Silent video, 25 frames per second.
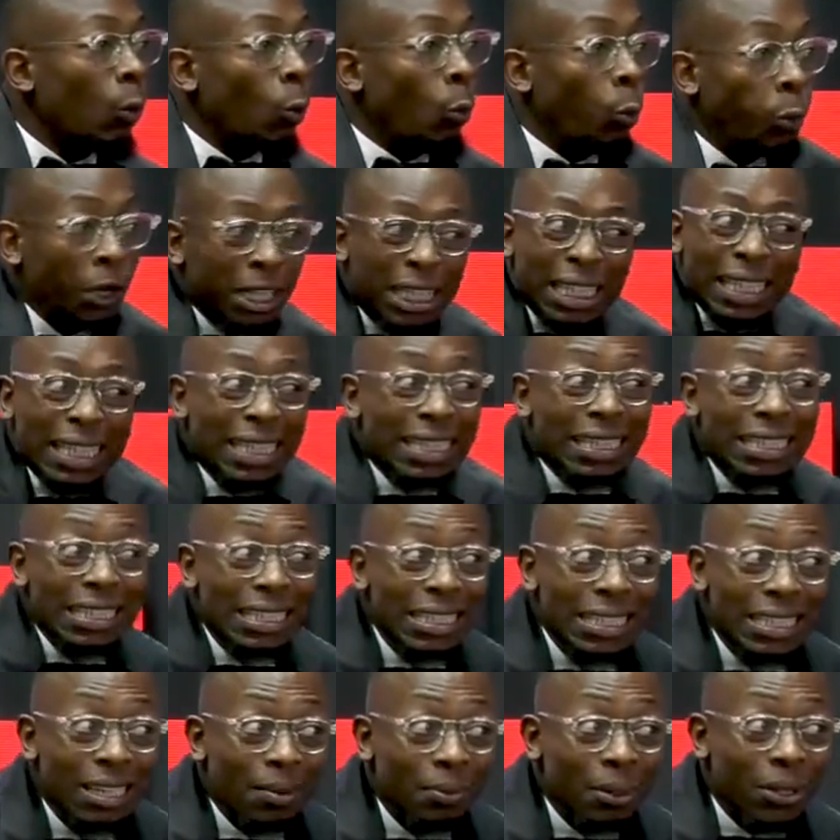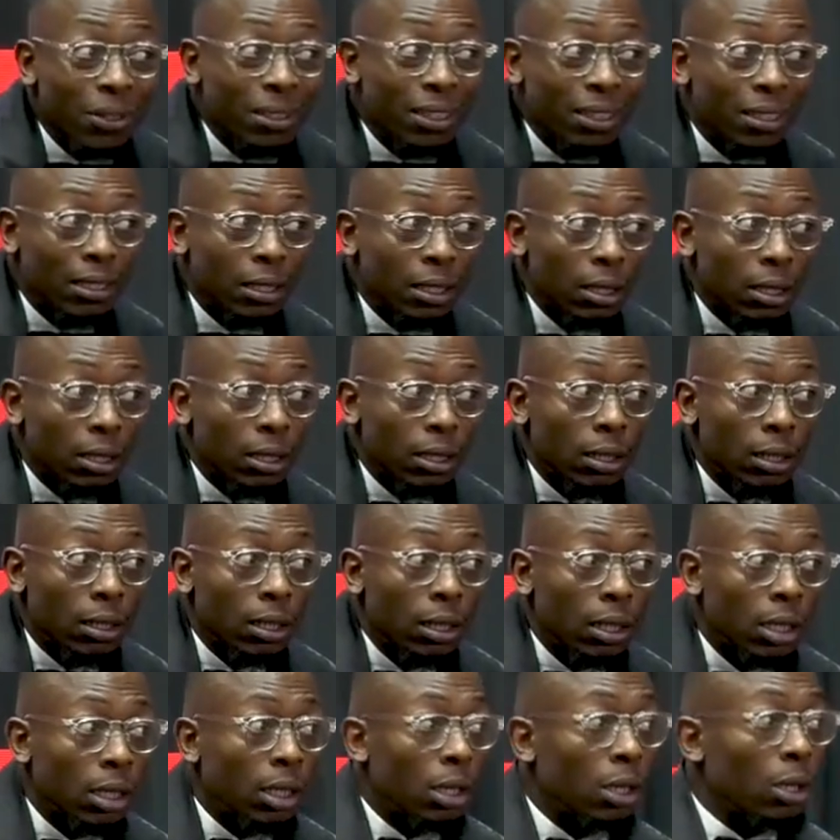We didn't read about it.
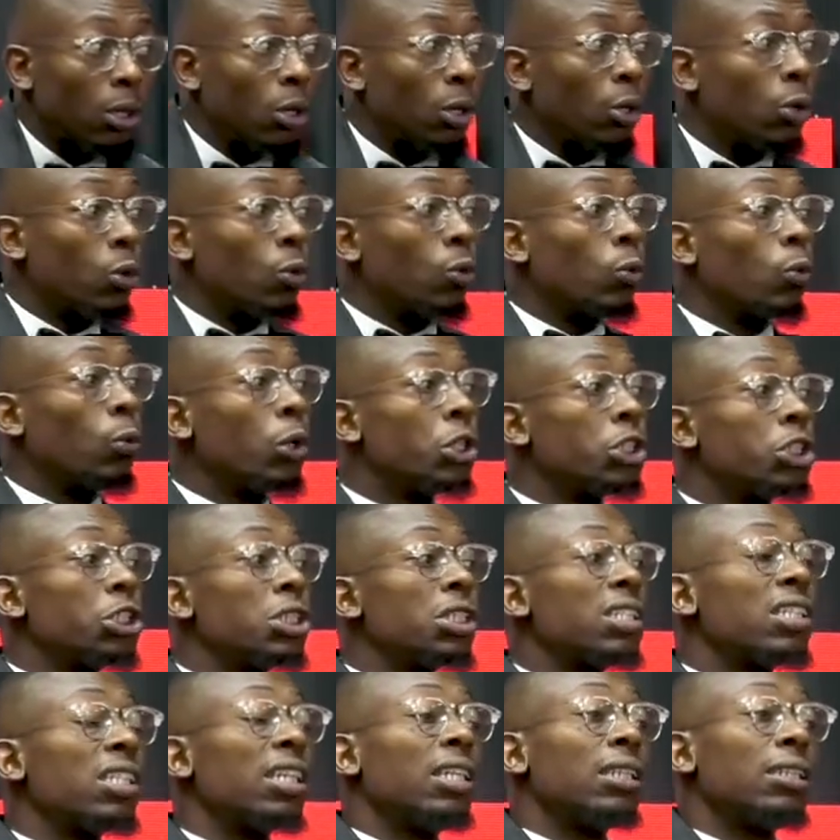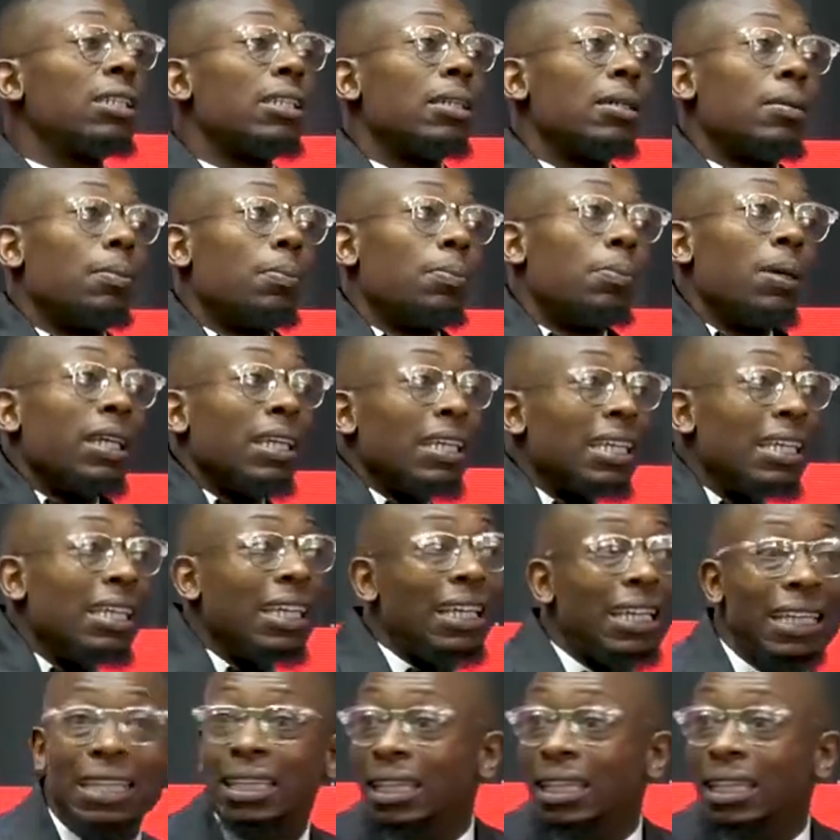Where she said Penina